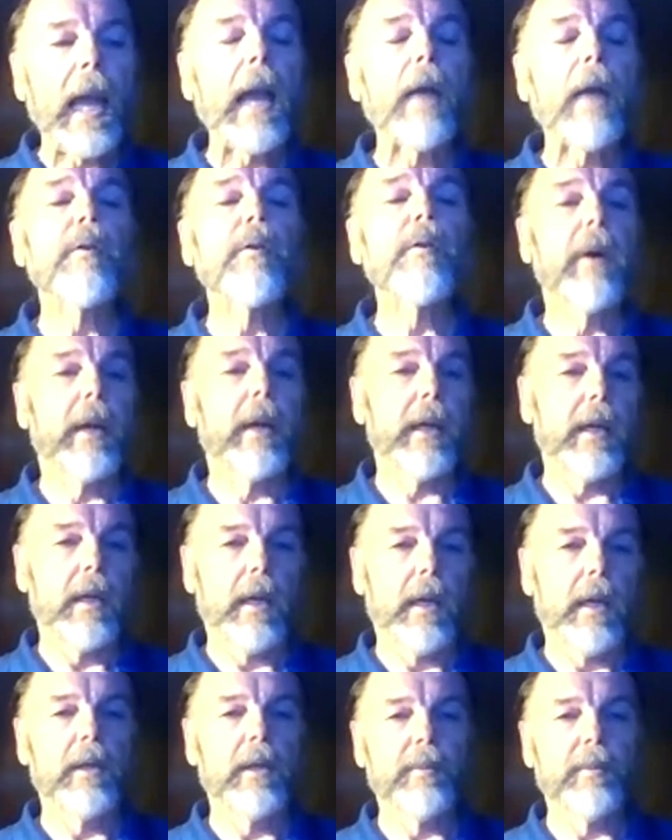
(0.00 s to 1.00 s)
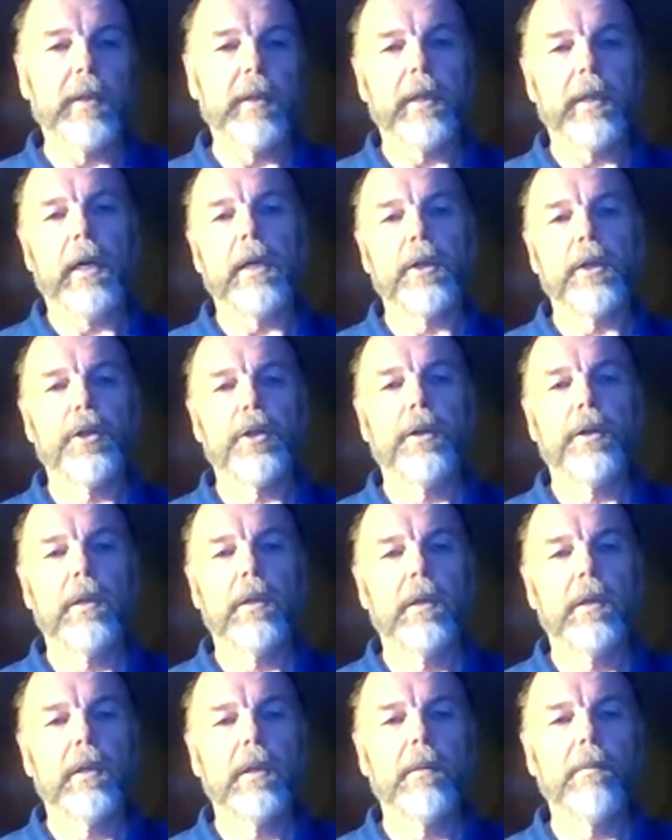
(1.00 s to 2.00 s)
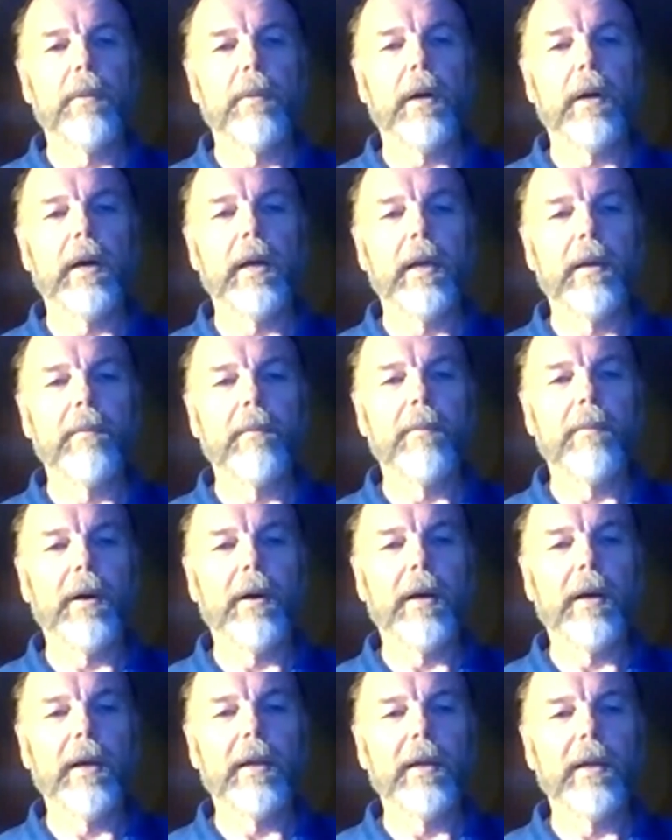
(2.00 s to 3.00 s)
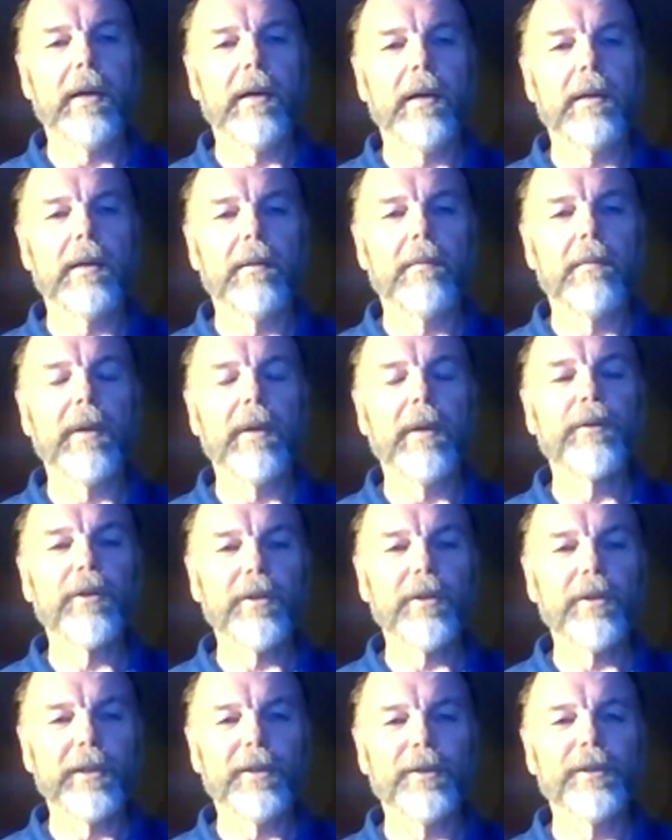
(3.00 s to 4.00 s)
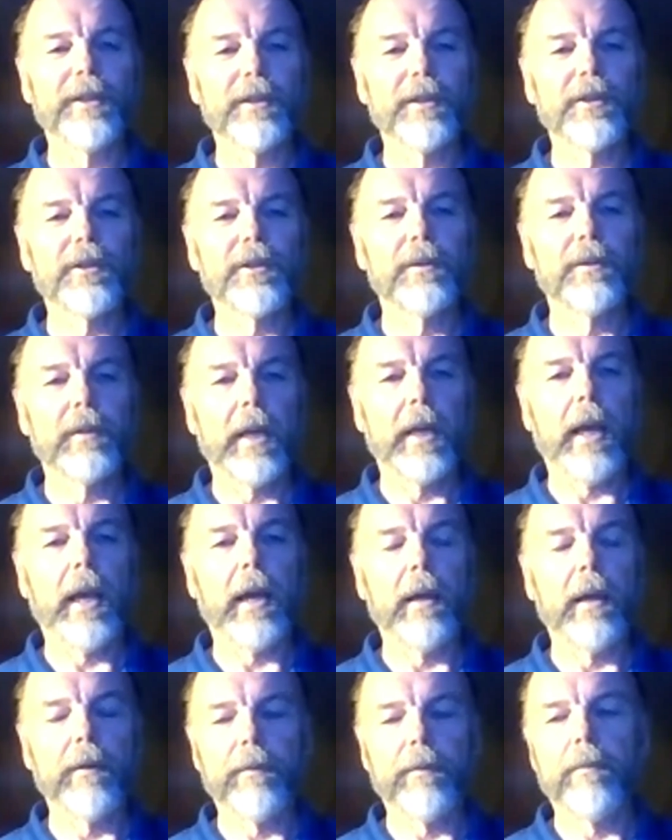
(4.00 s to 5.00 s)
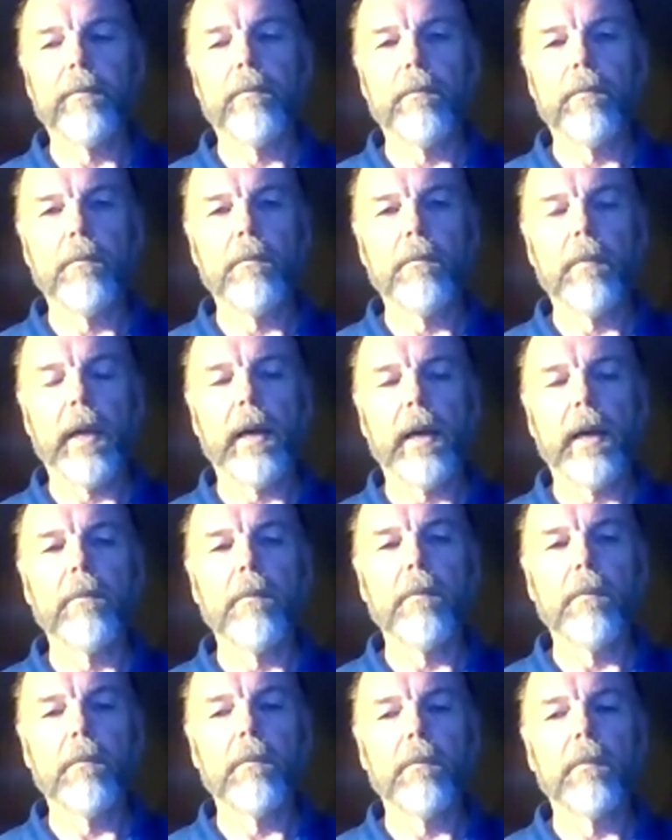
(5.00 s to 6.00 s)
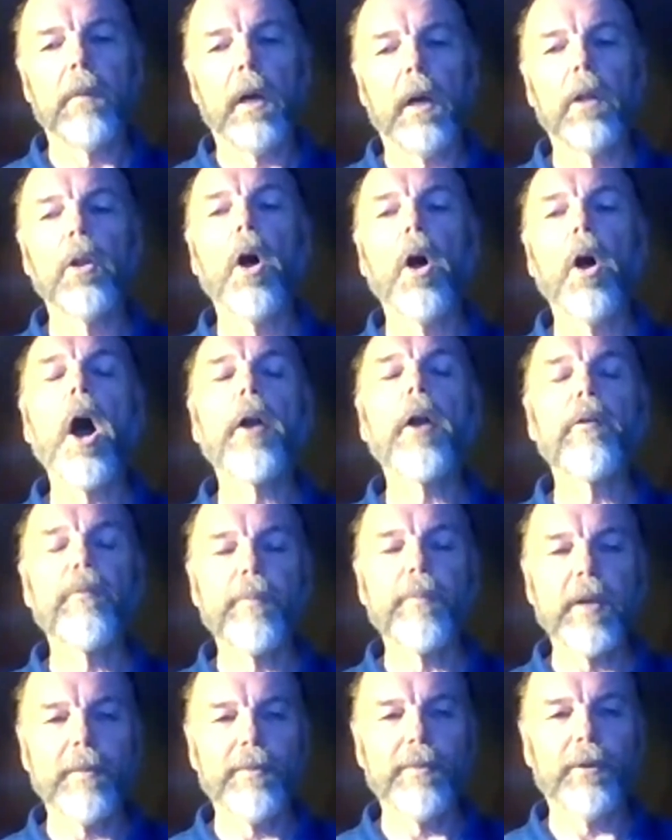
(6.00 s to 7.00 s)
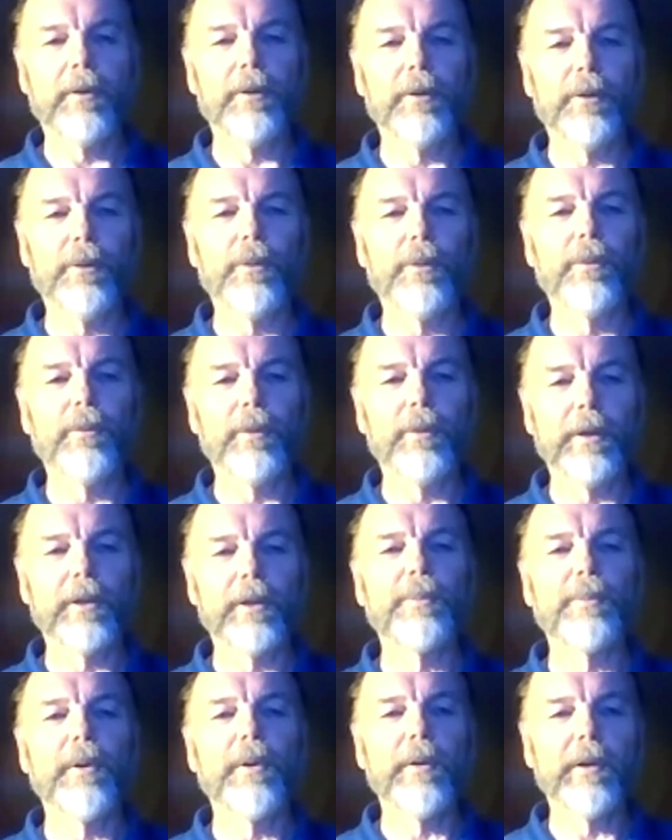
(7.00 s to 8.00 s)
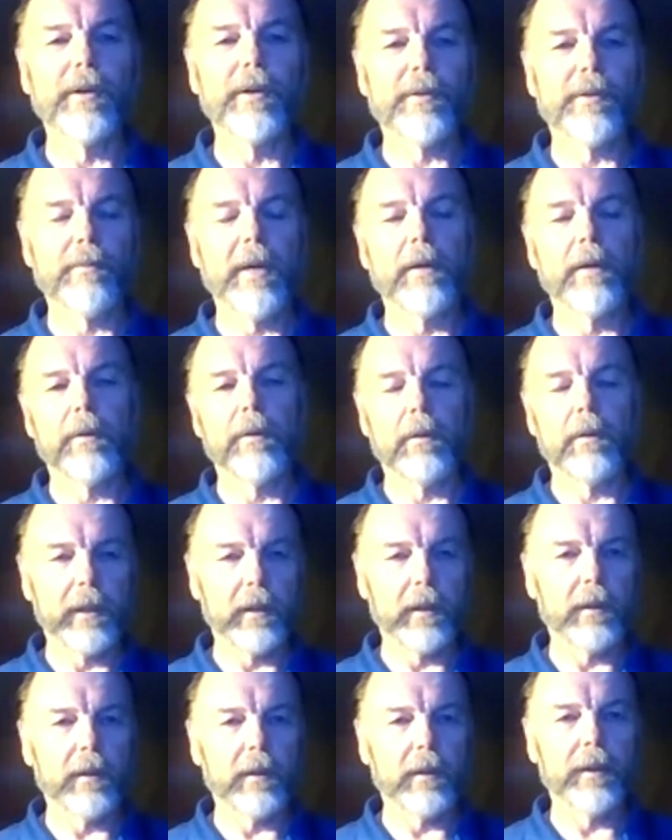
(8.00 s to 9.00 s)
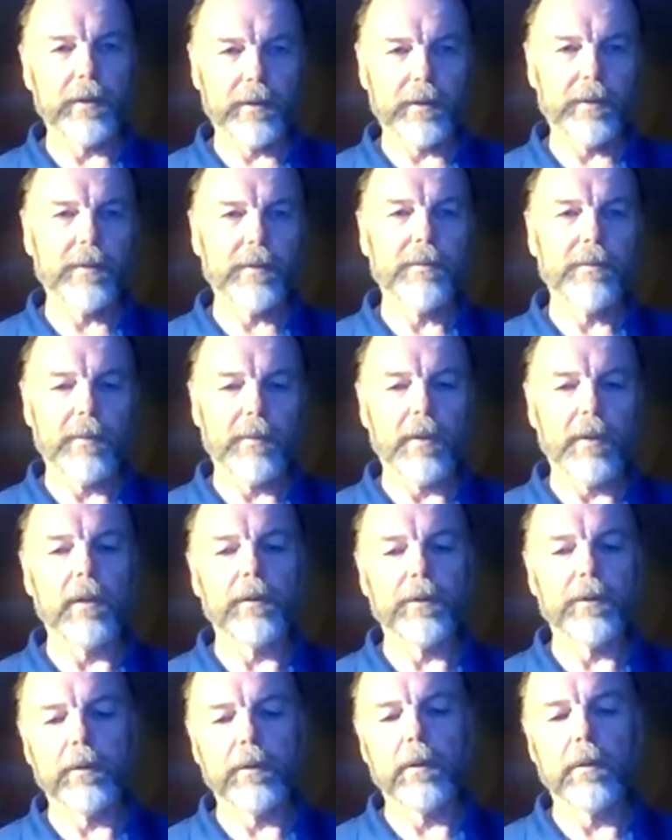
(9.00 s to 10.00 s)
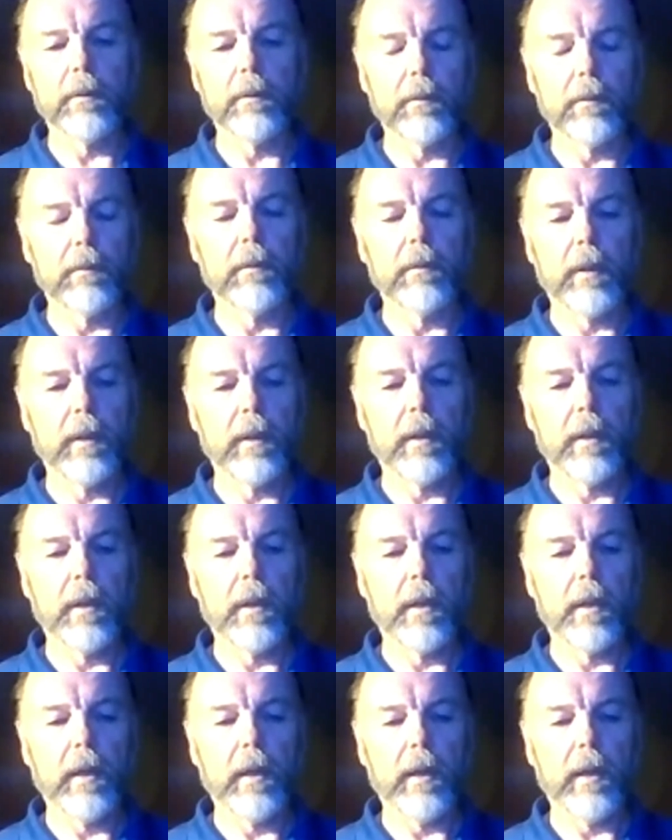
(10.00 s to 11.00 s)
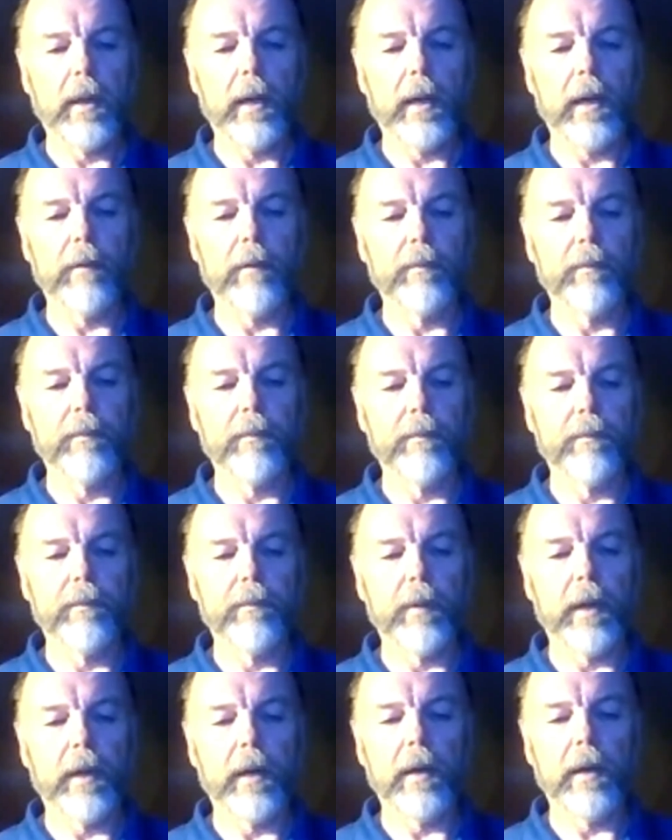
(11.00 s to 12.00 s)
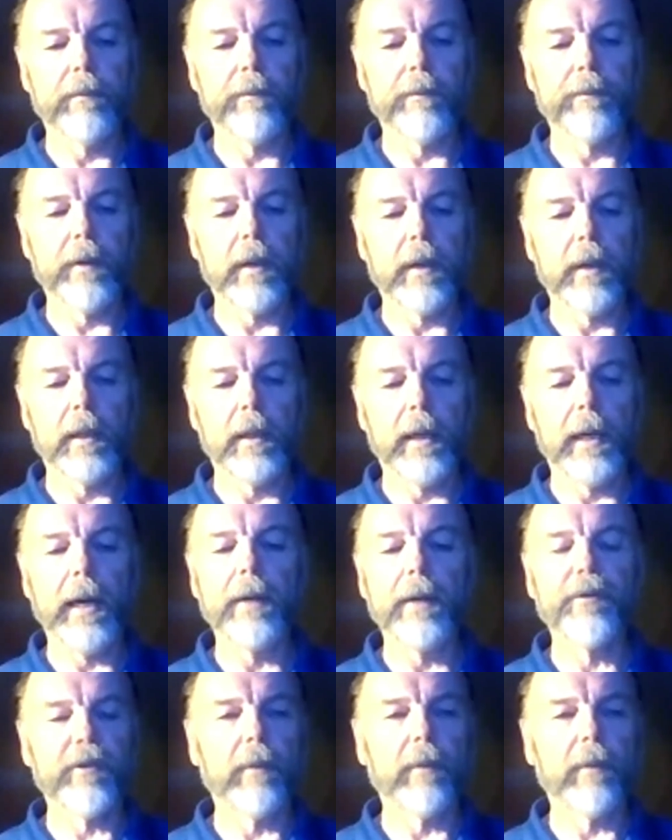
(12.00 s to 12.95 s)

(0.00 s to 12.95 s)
everybody has been touched by by uh, mental illness and and a lot of people who experience mental illness also have, have uh, had